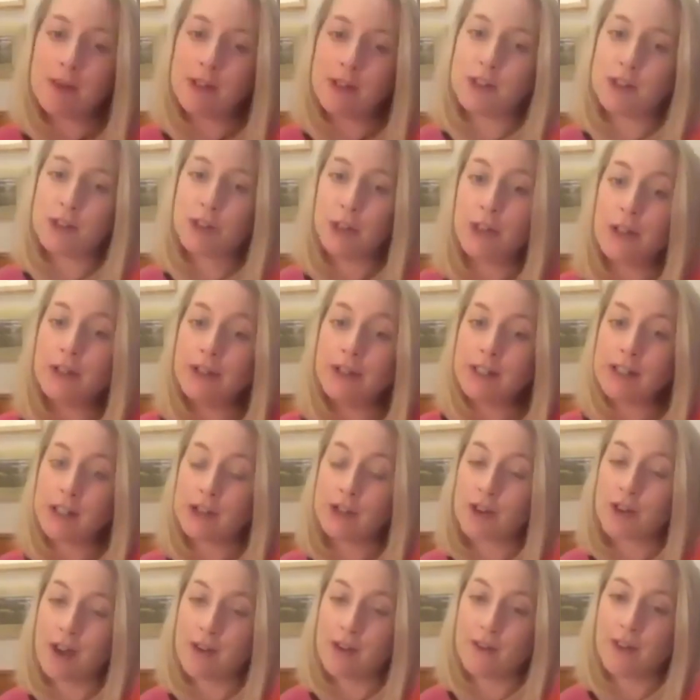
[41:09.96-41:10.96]
tourist
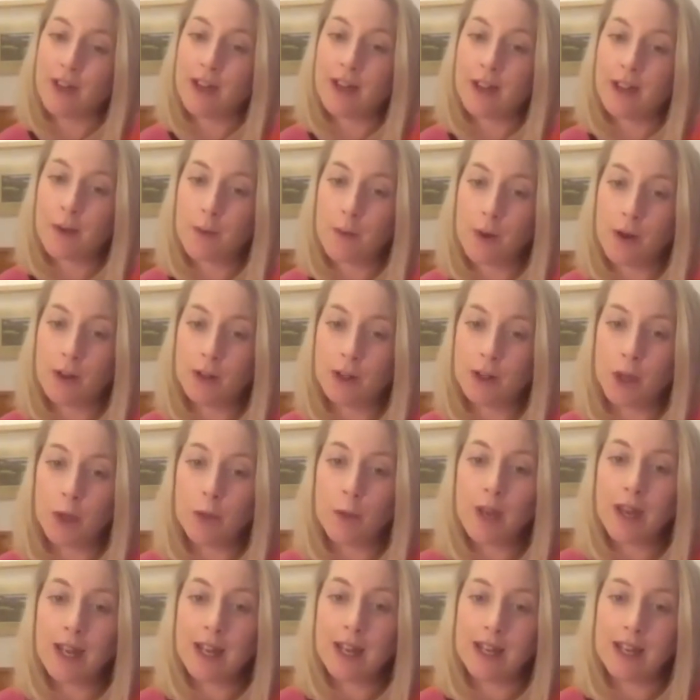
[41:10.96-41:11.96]
traffic while you were
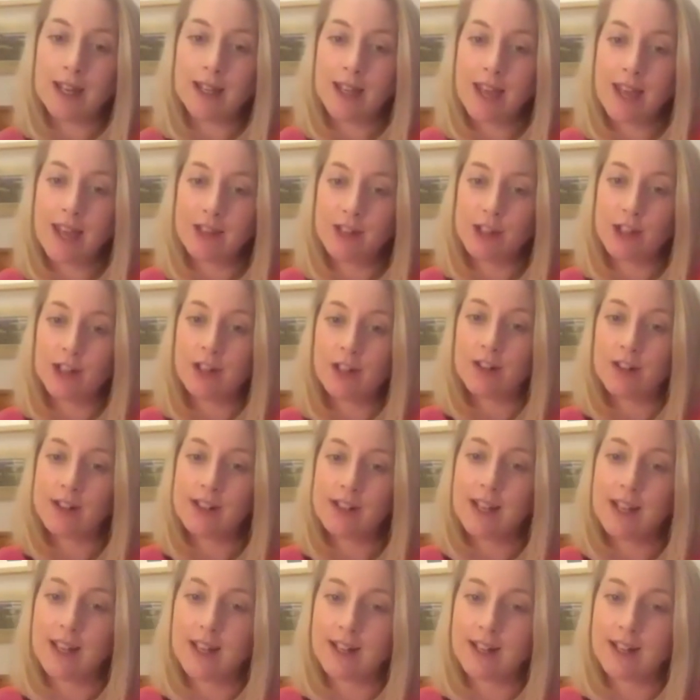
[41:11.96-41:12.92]
in the Antarctic?